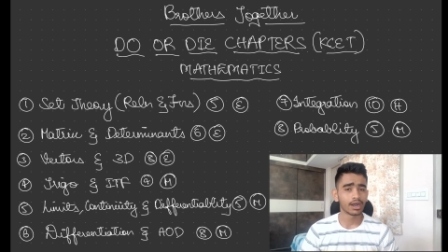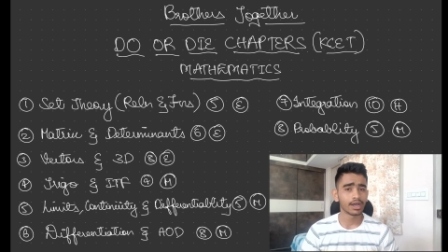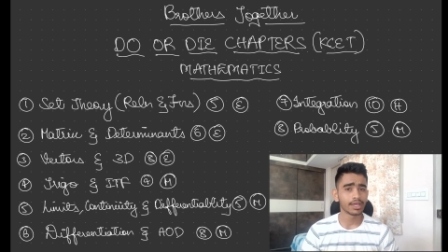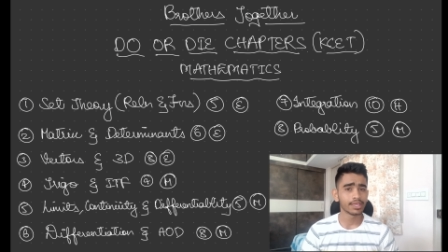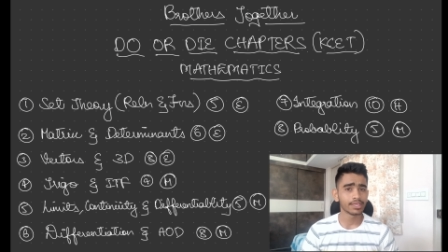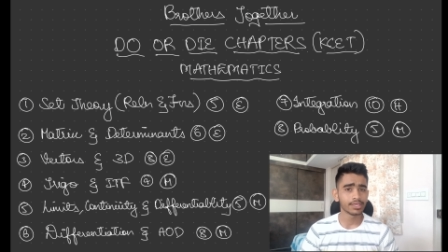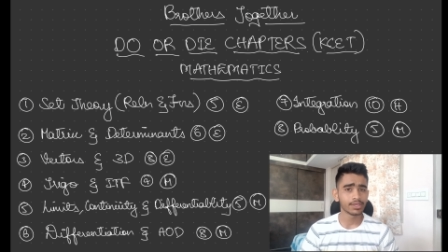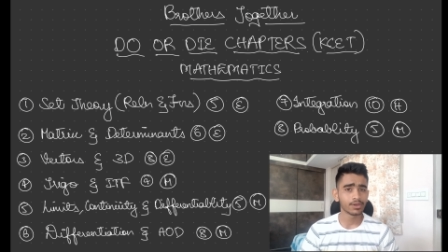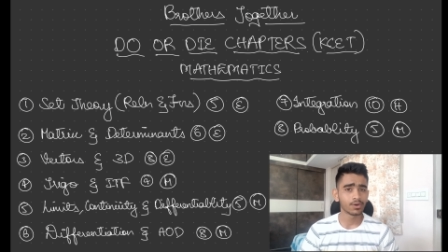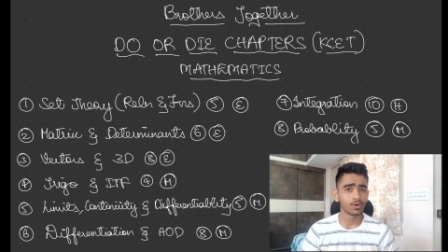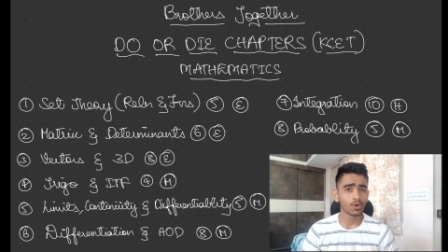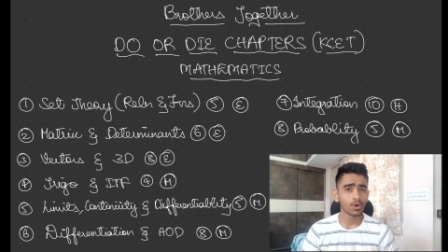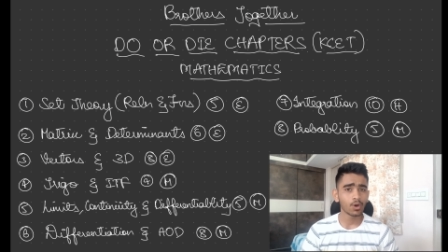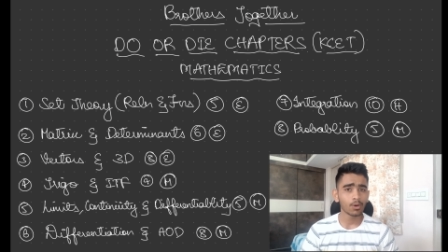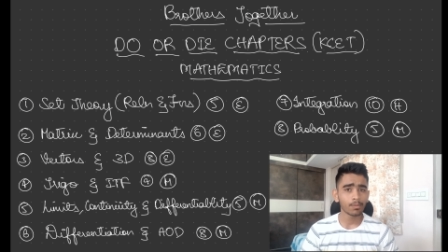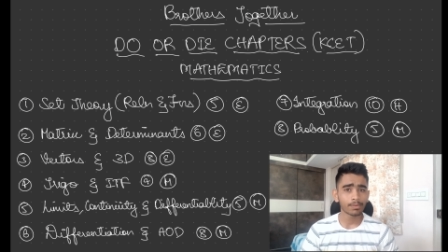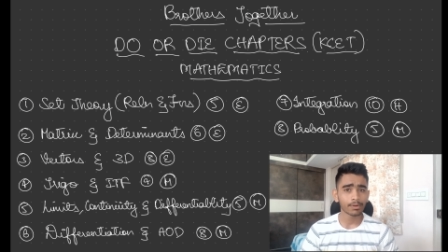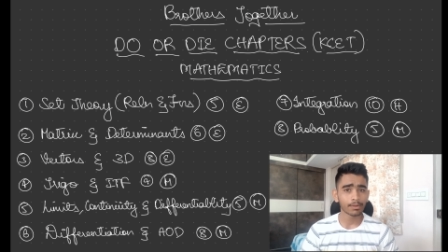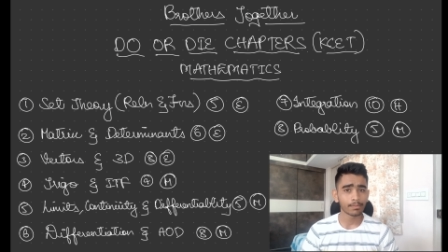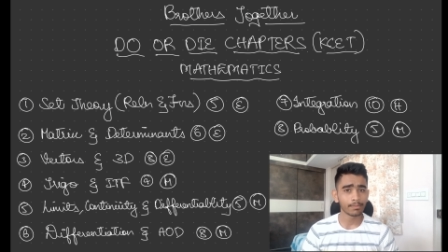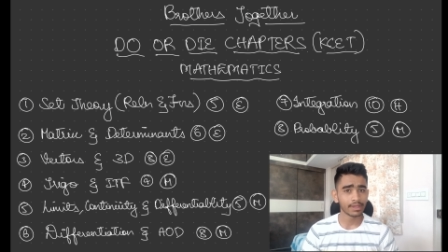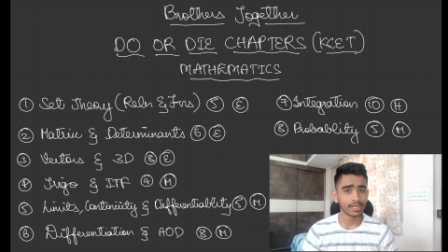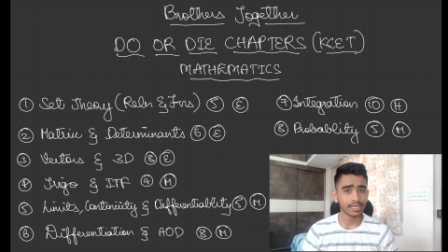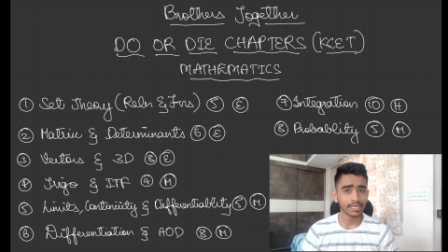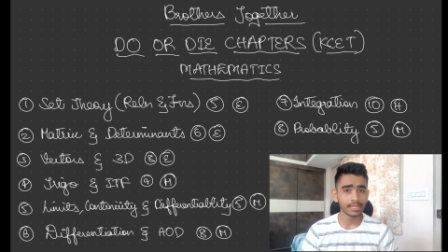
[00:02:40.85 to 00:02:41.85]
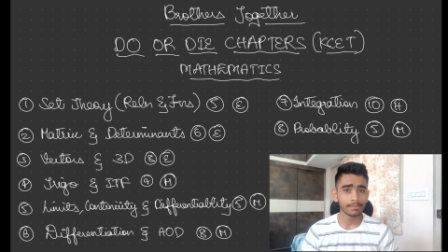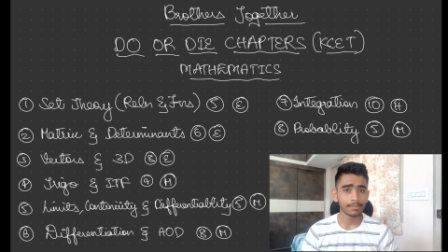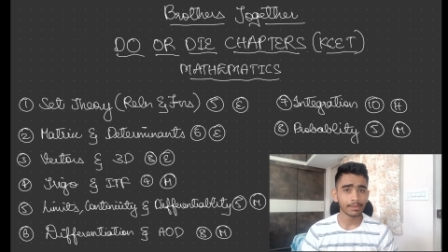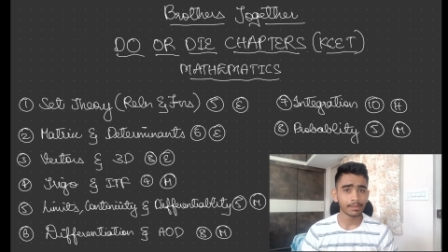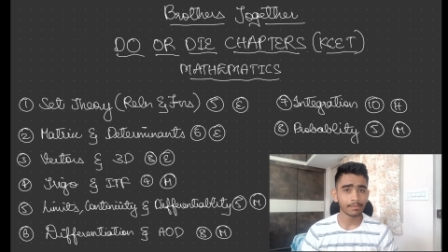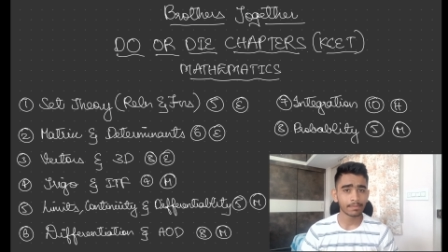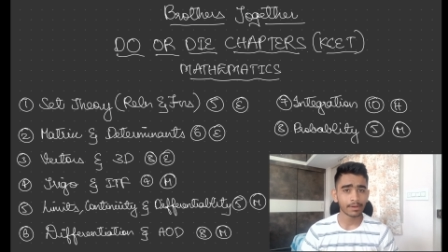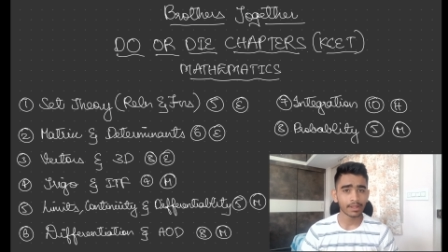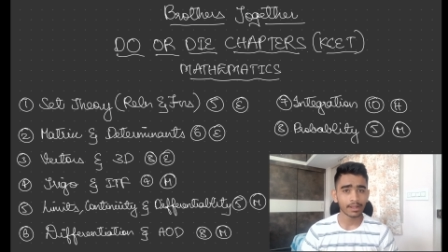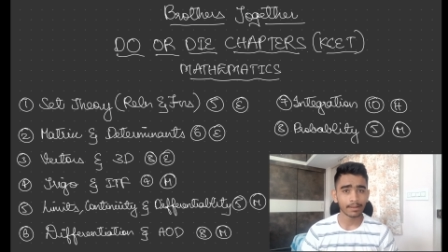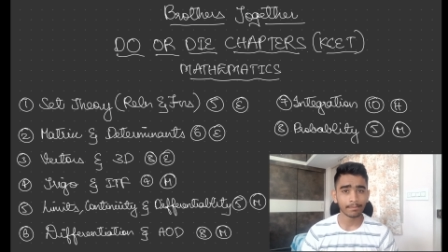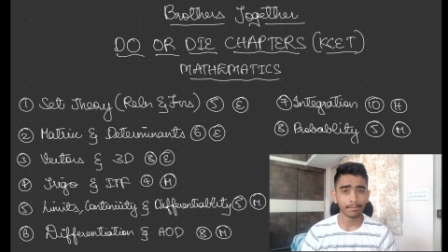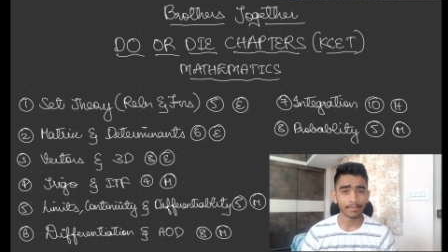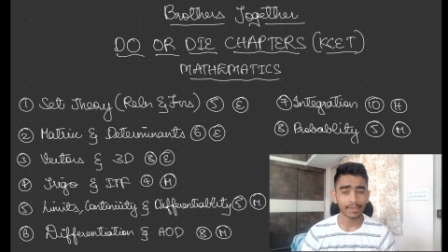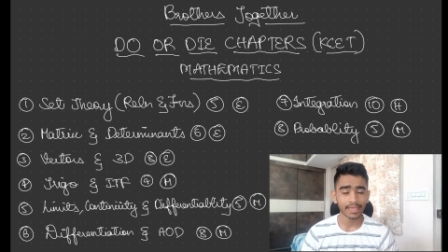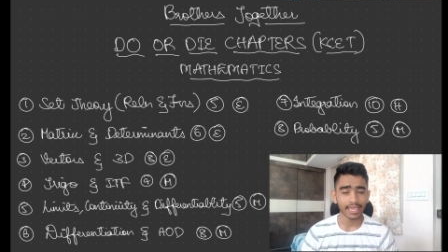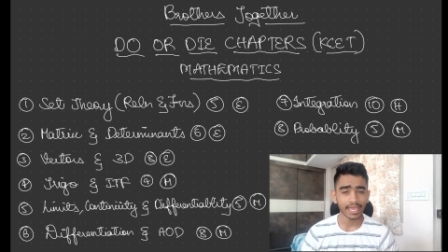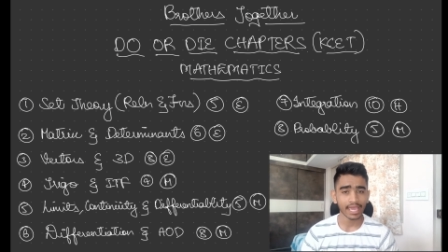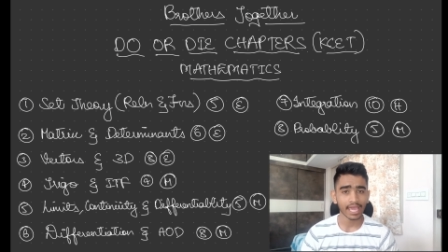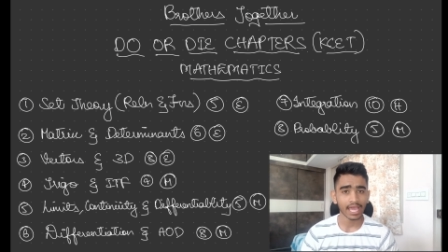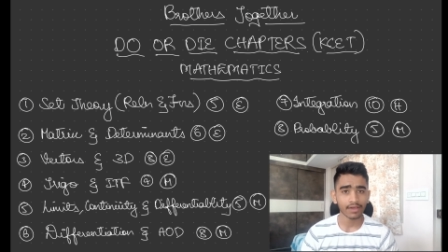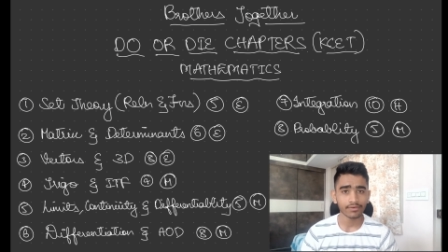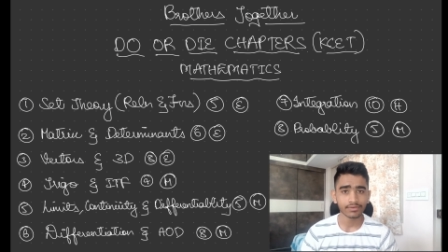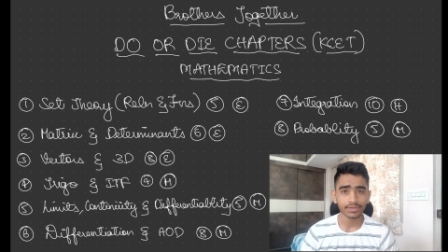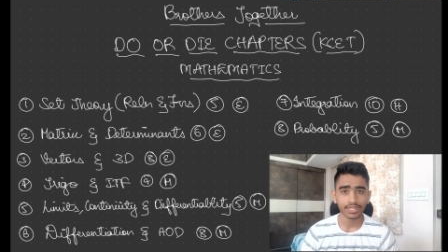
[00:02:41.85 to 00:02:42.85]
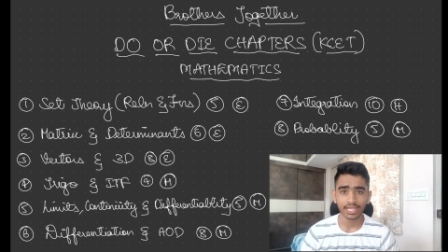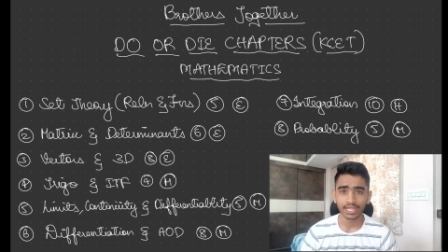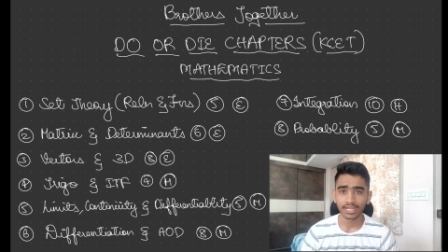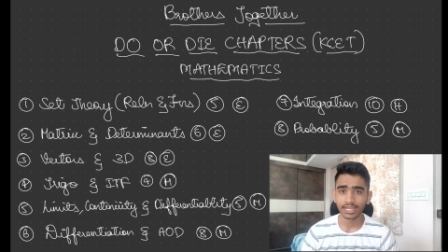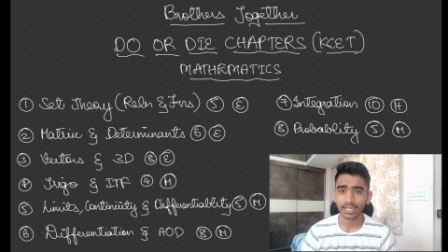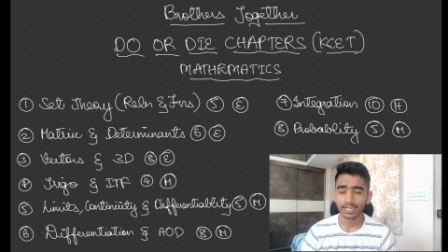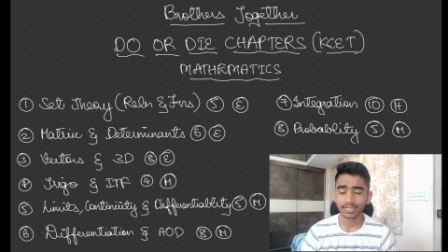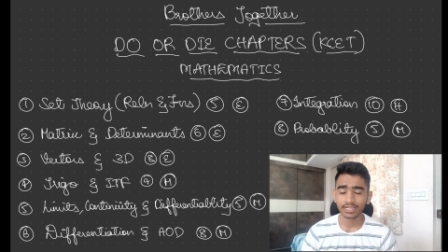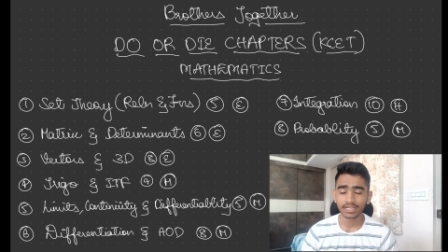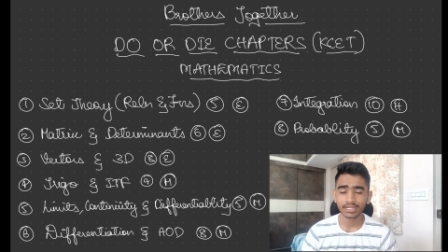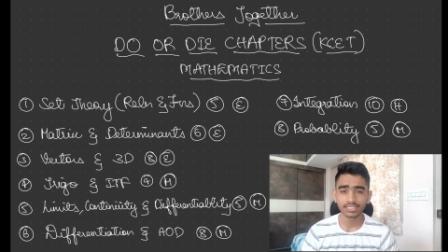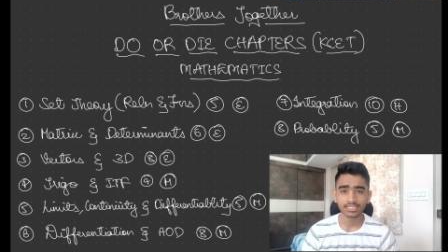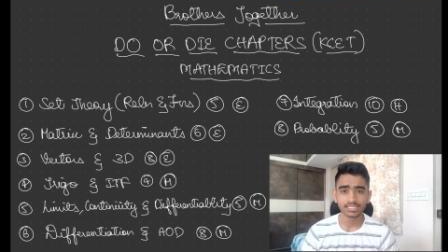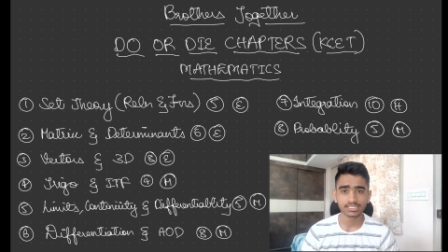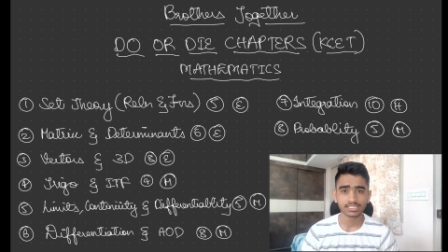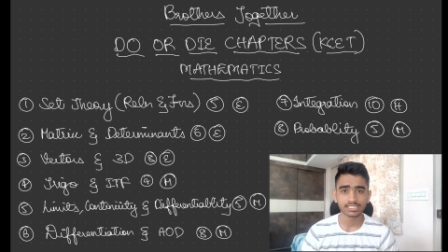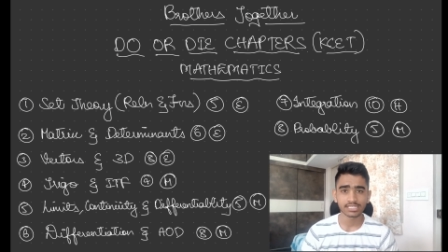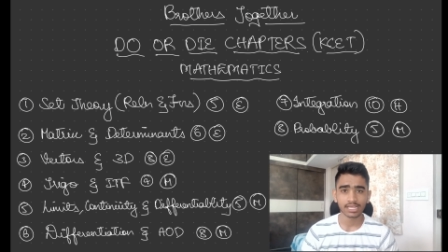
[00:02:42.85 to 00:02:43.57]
I hope many people may have neglected this